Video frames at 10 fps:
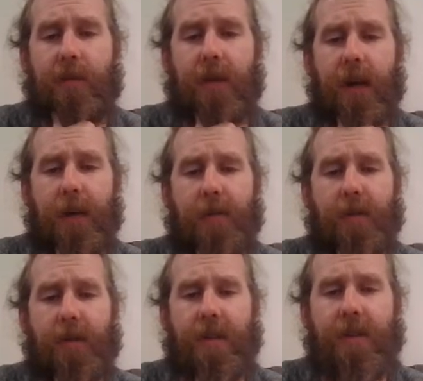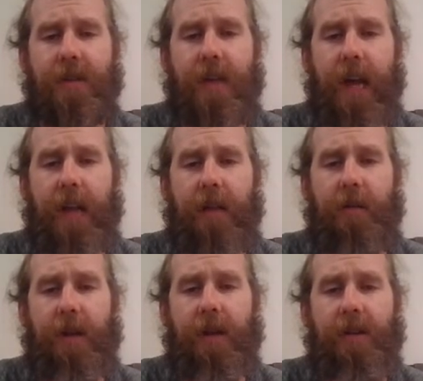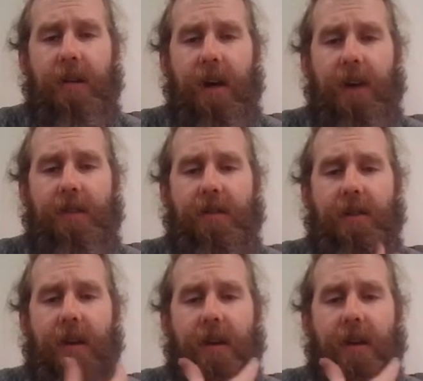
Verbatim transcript: time, so that's exactly what he does.